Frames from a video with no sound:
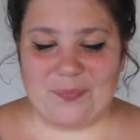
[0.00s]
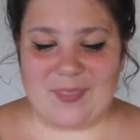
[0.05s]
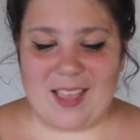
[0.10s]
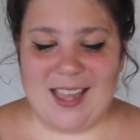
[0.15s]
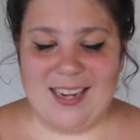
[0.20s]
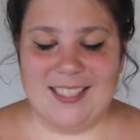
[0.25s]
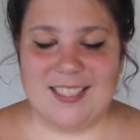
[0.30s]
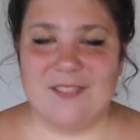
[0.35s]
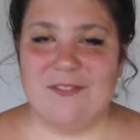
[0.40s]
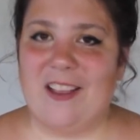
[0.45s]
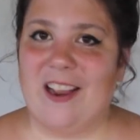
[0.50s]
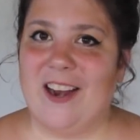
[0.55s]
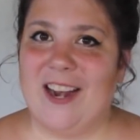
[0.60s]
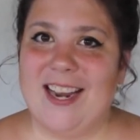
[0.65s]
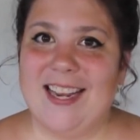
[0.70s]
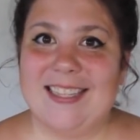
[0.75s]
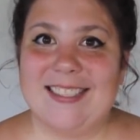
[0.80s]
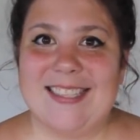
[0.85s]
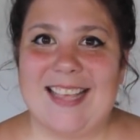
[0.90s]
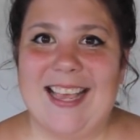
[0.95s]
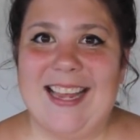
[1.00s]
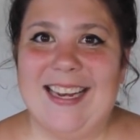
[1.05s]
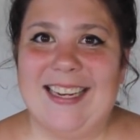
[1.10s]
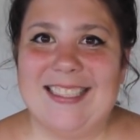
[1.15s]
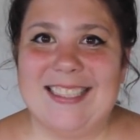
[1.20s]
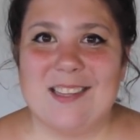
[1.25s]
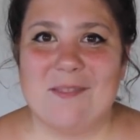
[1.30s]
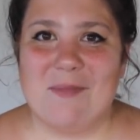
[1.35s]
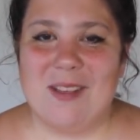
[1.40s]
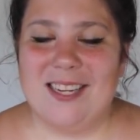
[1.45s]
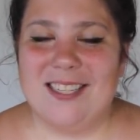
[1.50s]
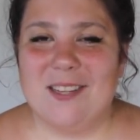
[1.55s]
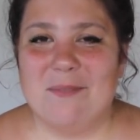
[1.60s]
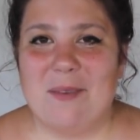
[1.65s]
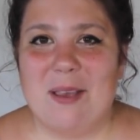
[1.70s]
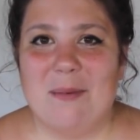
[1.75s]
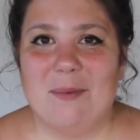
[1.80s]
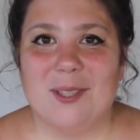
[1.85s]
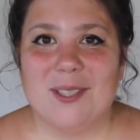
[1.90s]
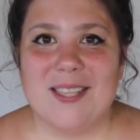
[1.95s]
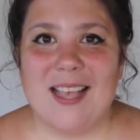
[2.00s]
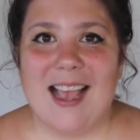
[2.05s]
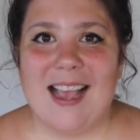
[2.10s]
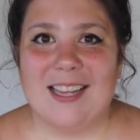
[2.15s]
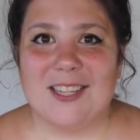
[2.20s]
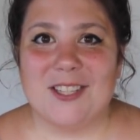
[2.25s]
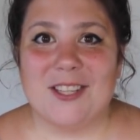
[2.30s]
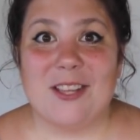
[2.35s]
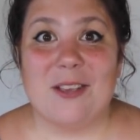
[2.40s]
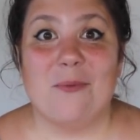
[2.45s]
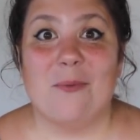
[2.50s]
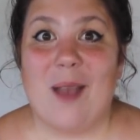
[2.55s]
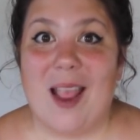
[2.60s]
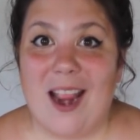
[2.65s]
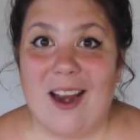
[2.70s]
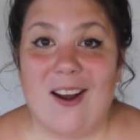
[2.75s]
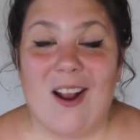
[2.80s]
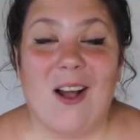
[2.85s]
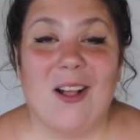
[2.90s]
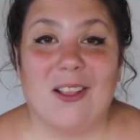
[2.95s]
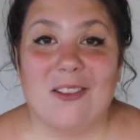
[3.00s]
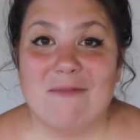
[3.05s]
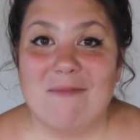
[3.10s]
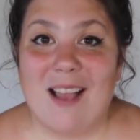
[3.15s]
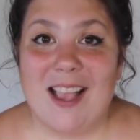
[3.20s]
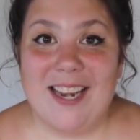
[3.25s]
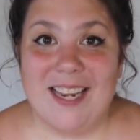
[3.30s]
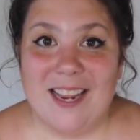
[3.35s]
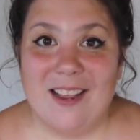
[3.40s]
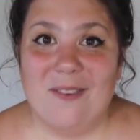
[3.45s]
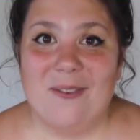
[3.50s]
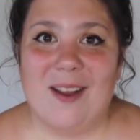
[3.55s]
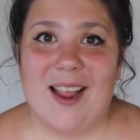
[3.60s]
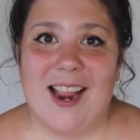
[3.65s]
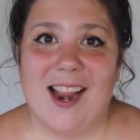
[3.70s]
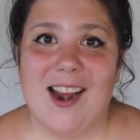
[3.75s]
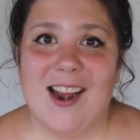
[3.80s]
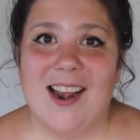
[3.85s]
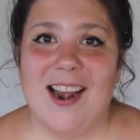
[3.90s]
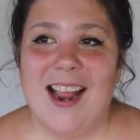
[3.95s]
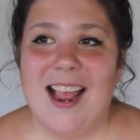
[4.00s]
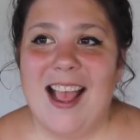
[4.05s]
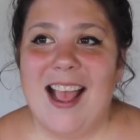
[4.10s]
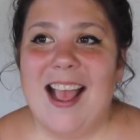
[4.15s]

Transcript: And it's very exciting to me to be able to actually wear all of my knitwear